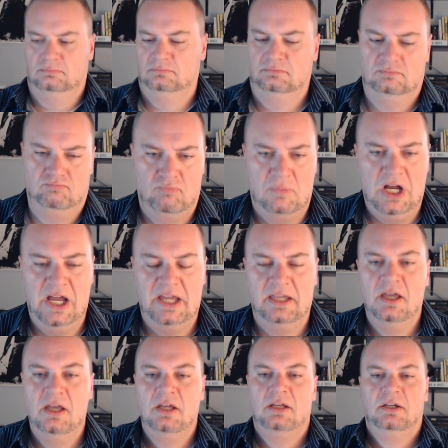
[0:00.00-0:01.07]
My
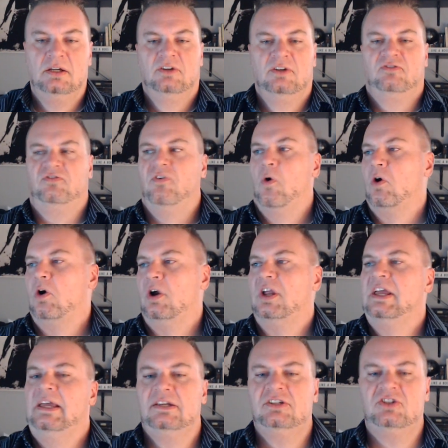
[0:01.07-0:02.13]

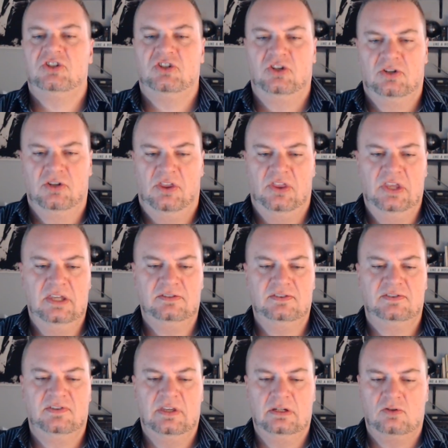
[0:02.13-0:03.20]
4-ish
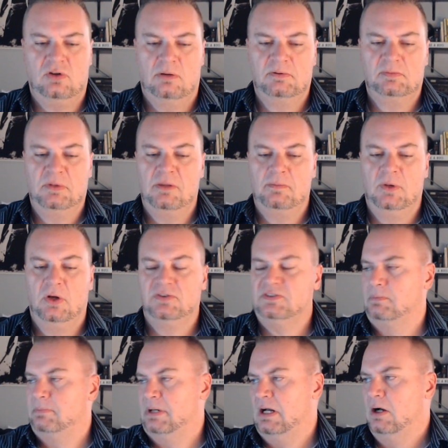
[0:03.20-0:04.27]
things that trouble me the most
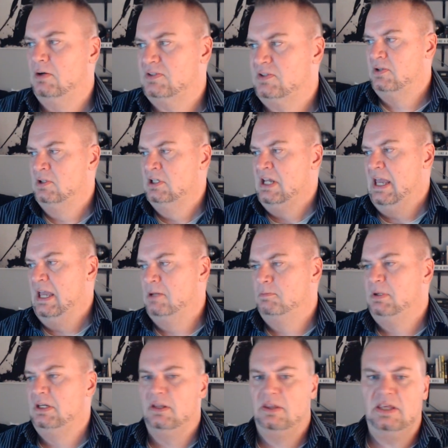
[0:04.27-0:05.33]
about
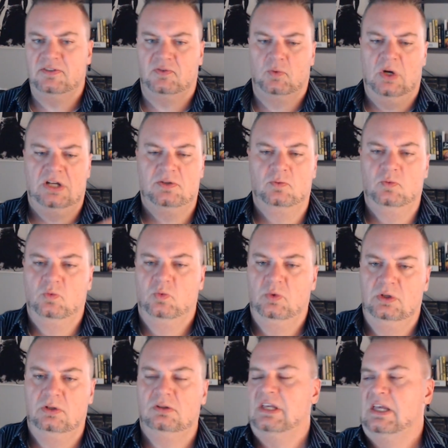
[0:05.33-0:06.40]
NPD. Thanks for watching.
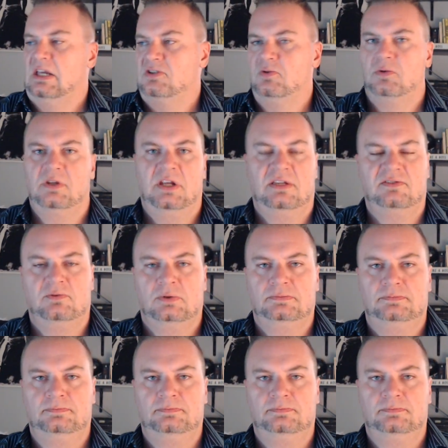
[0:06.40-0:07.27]
We'll catch you in the next one.